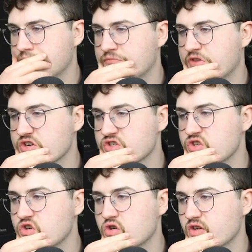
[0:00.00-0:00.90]
There's
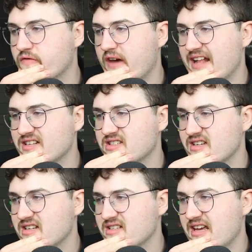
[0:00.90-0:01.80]
no defence.
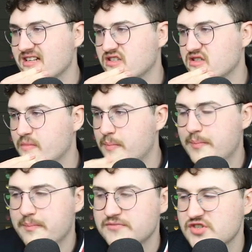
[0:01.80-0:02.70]
It's
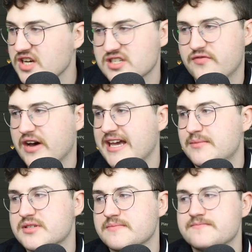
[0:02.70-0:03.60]
just
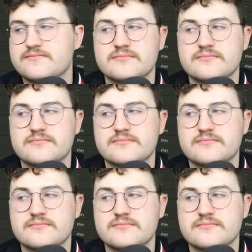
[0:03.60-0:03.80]
vibes.